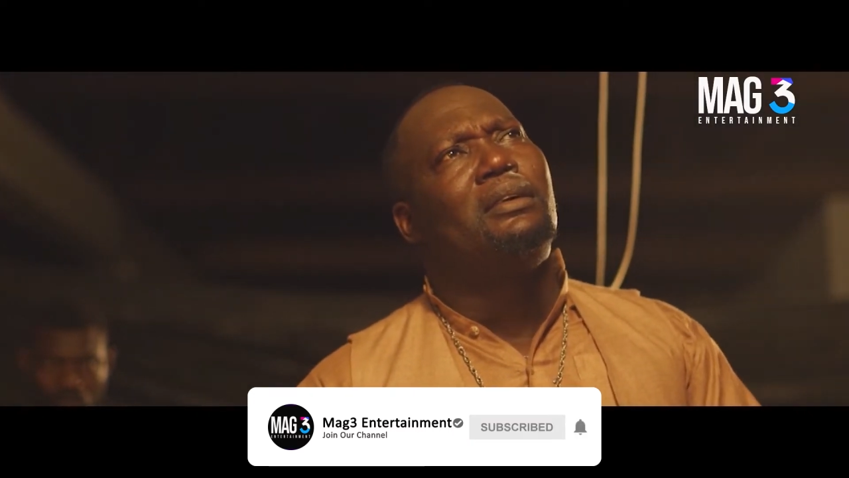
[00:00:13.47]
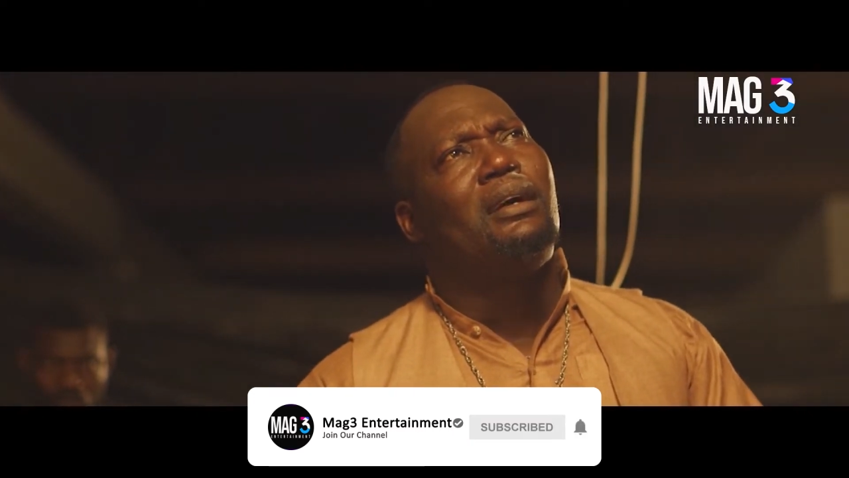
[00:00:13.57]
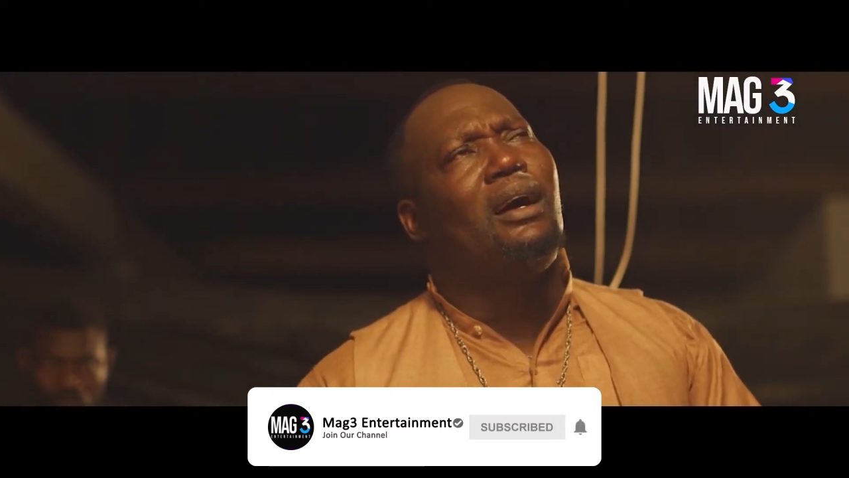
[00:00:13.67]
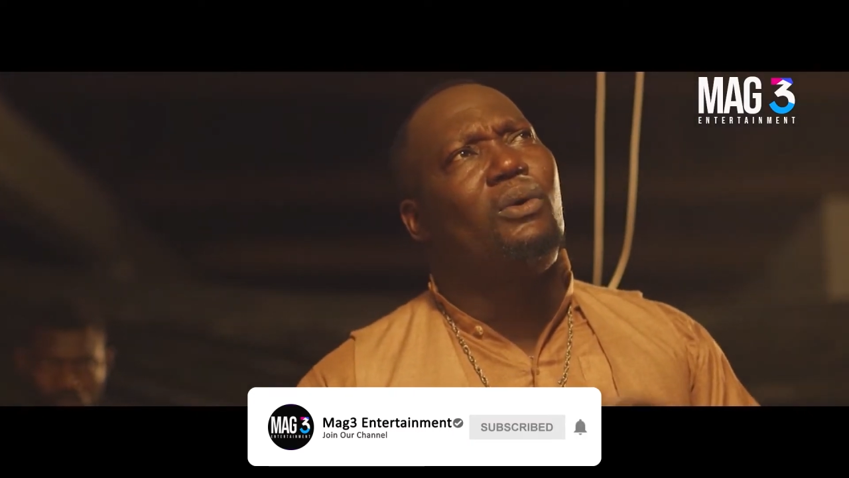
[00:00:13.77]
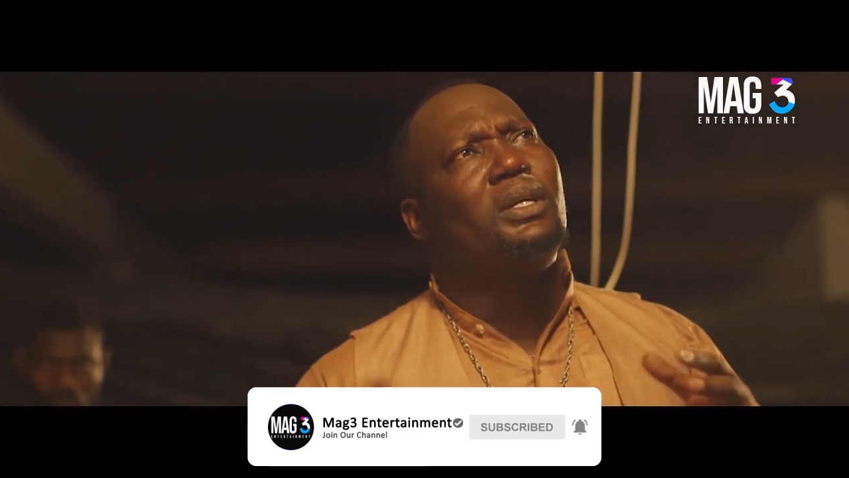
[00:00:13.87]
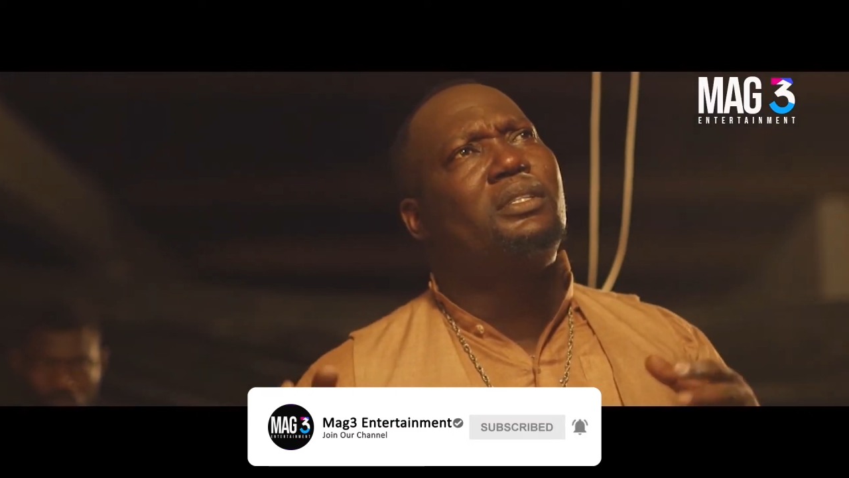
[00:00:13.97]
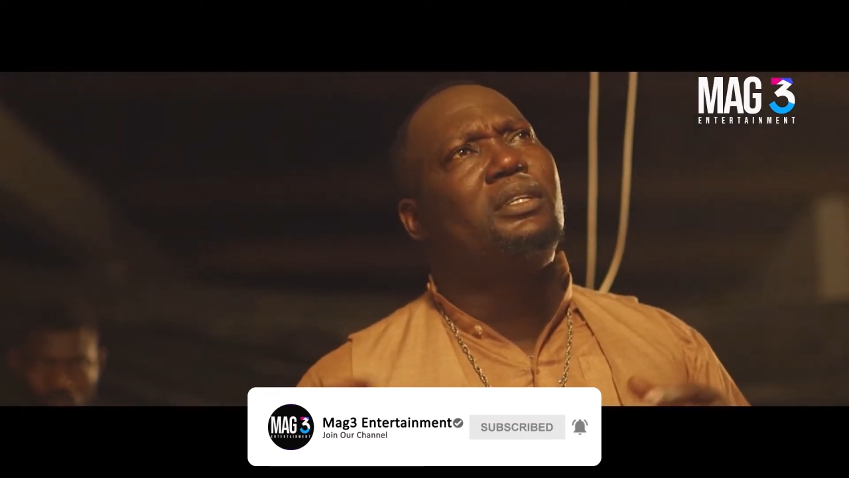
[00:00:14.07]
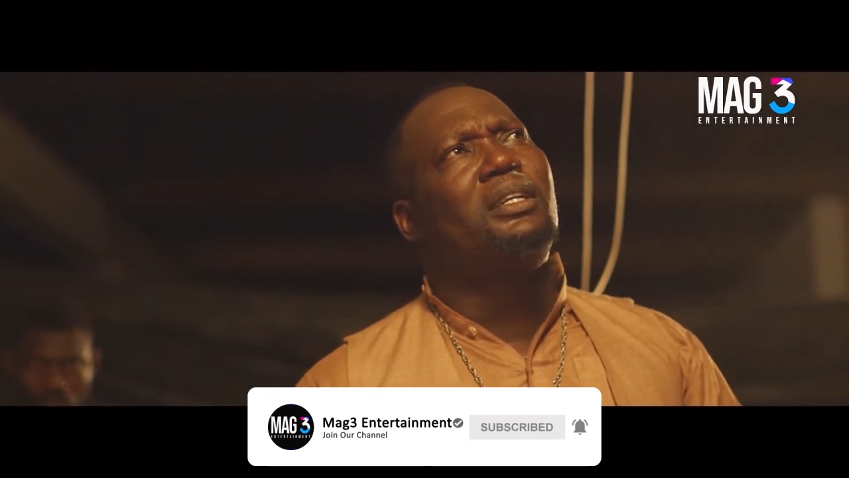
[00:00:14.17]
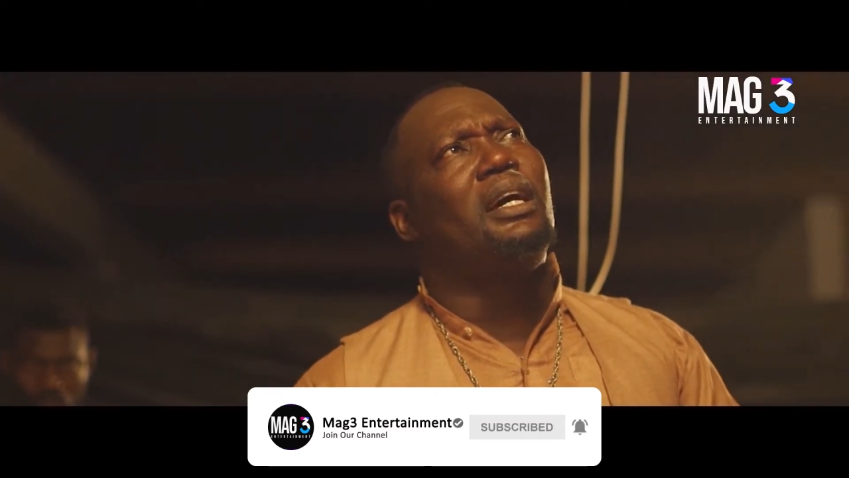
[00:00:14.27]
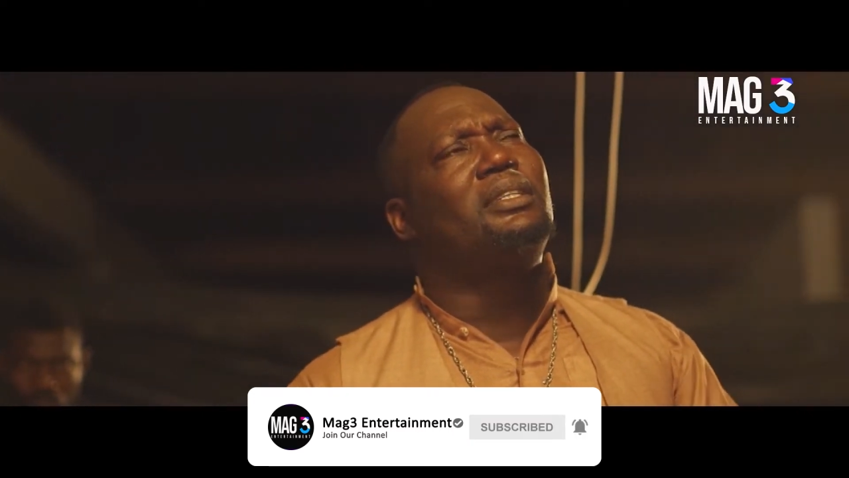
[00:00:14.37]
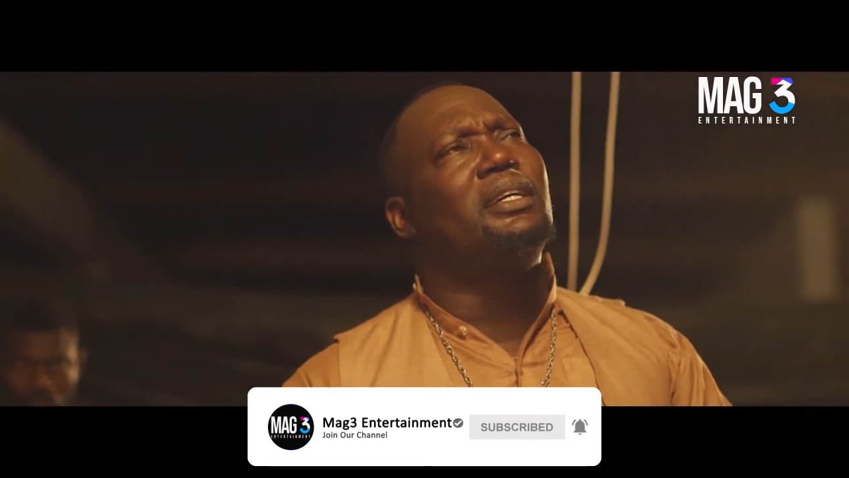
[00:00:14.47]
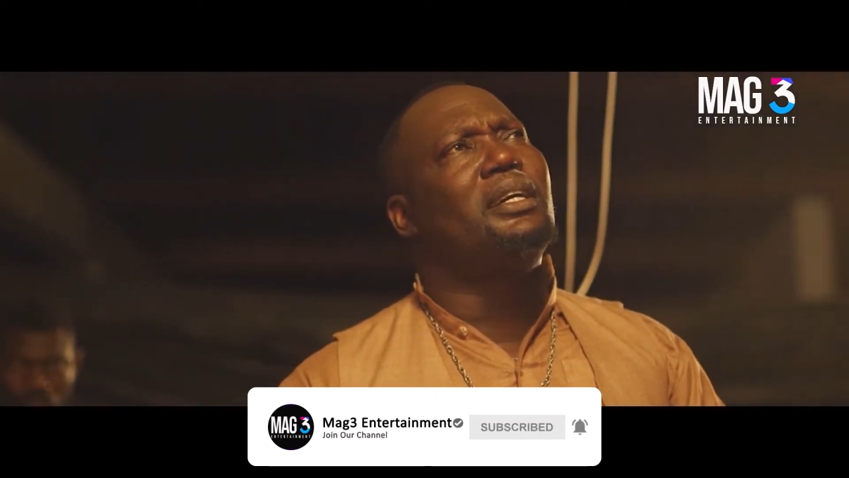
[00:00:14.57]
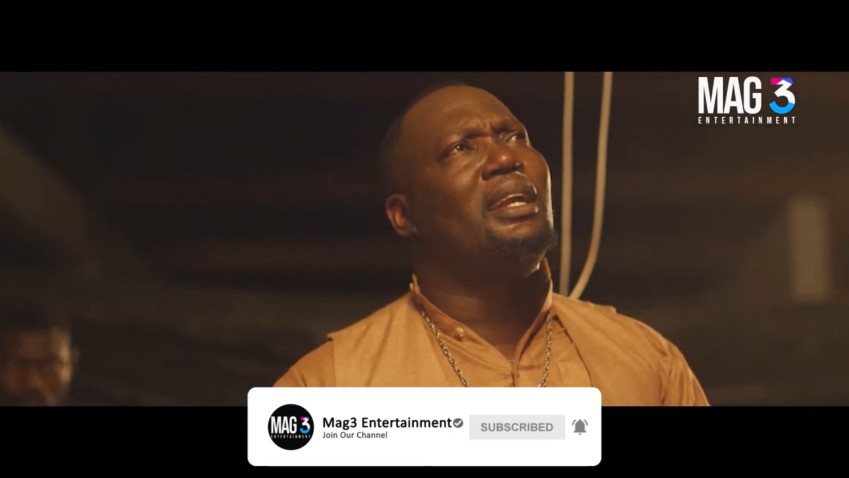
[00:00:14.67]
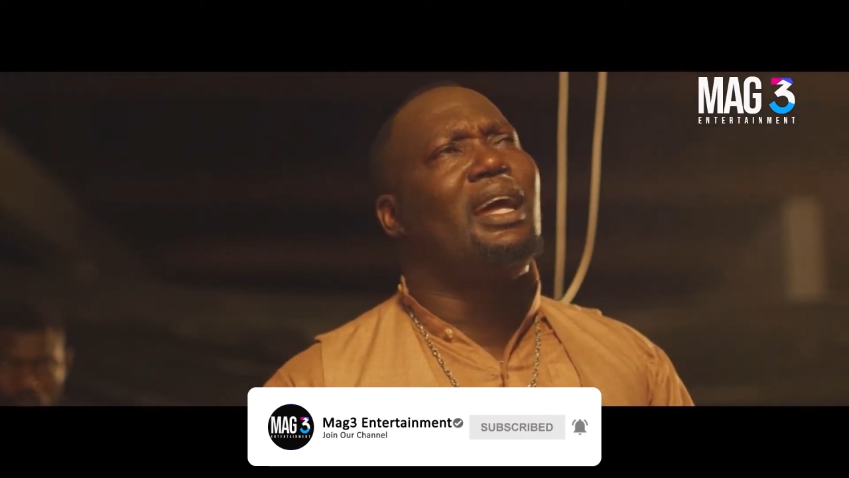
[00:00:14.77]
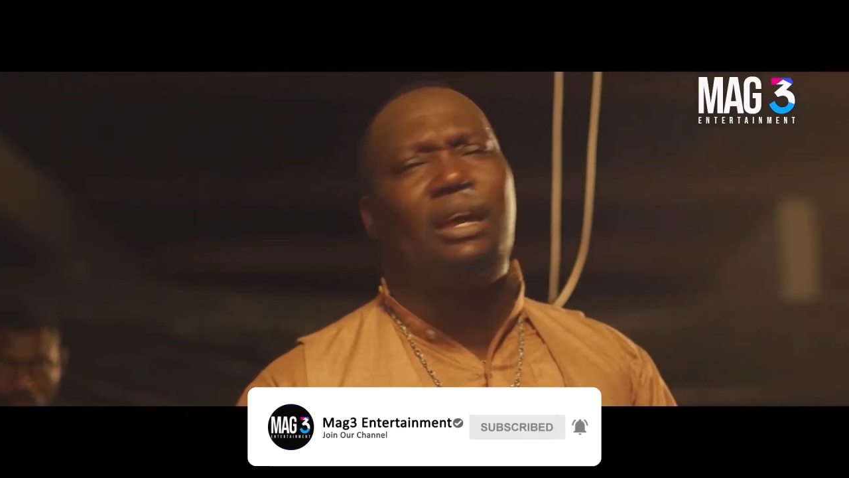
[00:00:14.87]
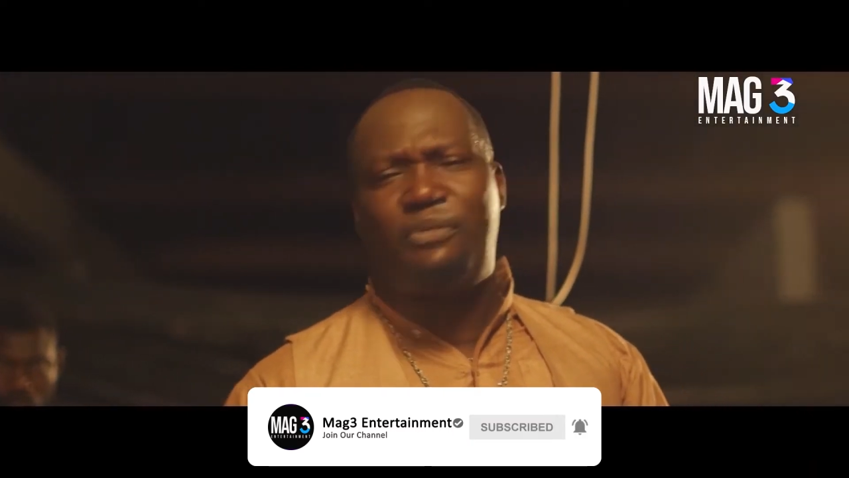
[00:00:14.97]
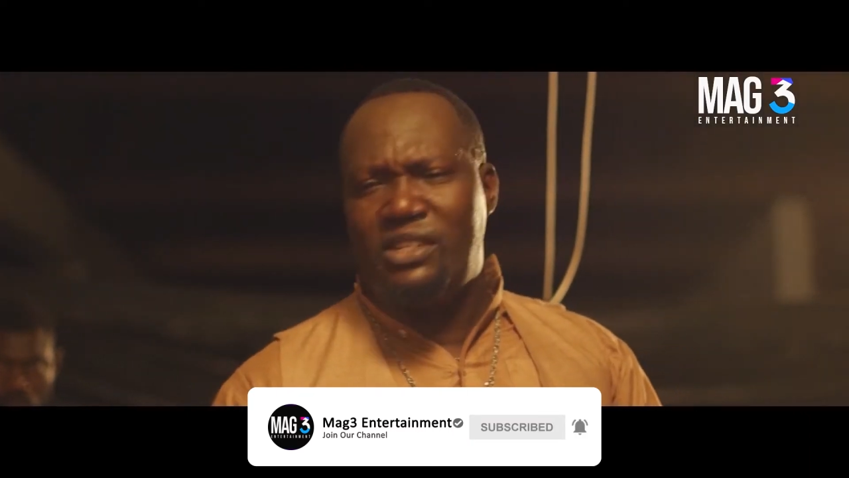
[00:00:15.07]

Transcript: always say that life